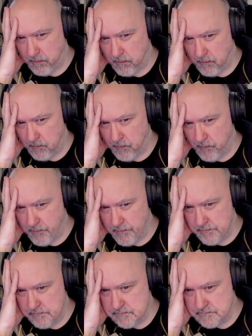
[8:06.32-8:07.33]

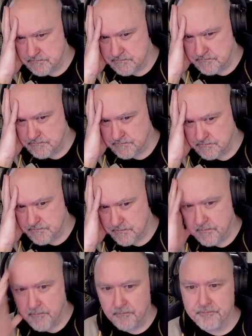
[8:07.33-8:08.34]

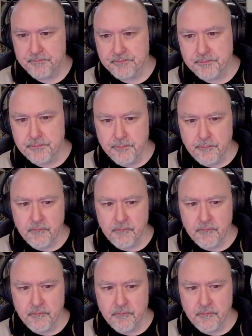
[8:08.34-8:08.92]
(no one is talking)